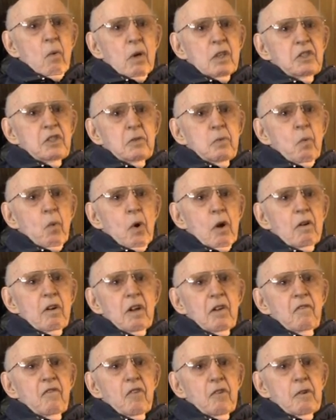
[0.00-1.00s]
wasn't
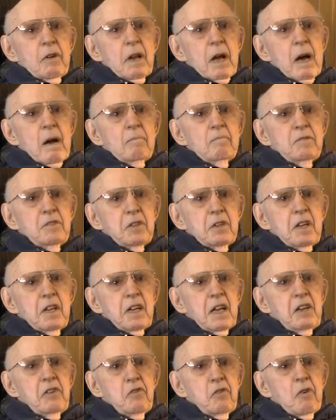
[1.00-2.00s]
working for Thompson,
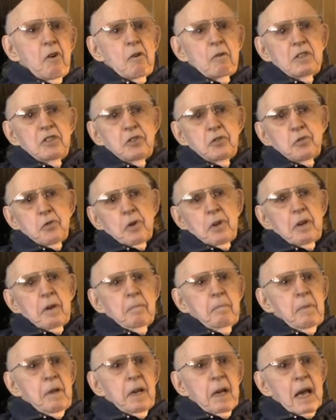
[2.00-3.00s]
and they always
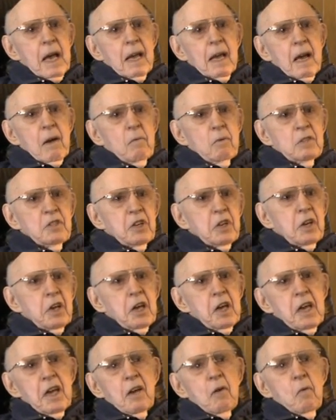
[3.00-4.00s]
treated me like I was a
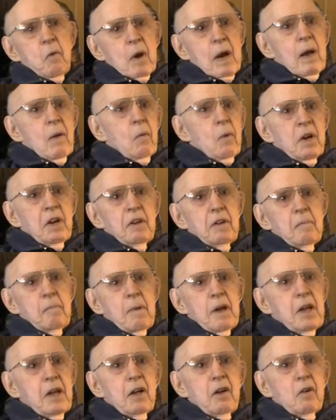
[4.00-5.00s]
king when I went to
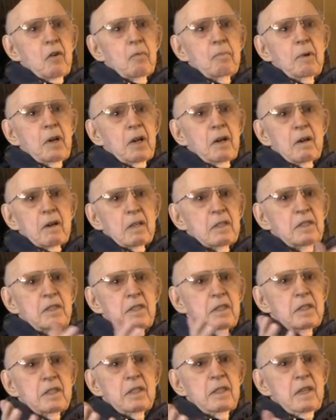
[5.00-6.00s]
Mako,
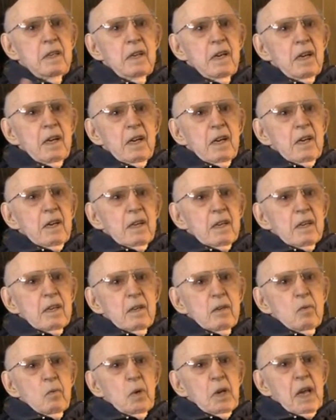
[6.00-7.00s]
because
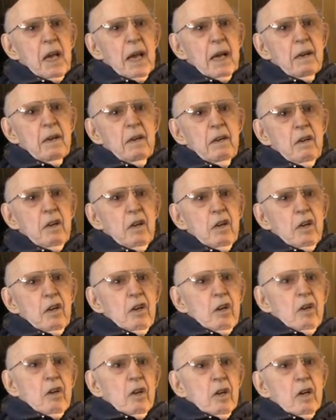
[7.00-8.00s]
we had
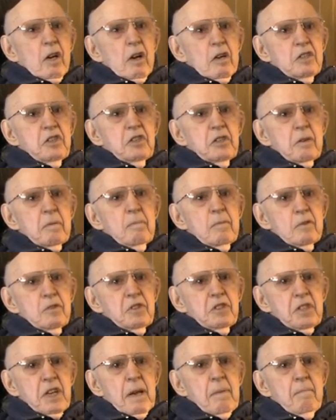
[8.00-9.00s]

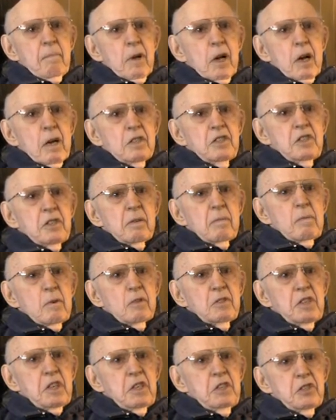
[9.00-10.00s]
customers, same
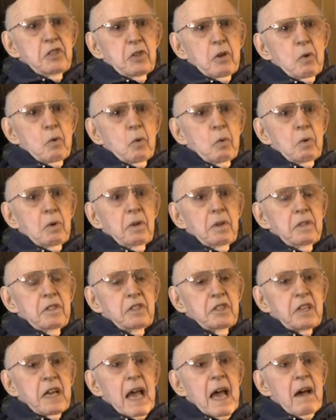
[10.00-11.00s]
customers. He sold
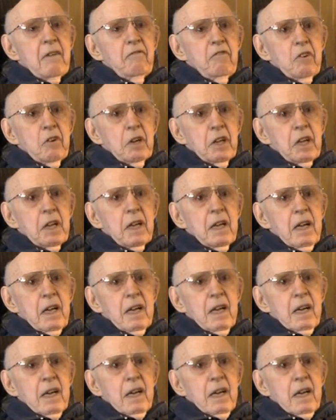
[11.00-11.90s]
scaffolding,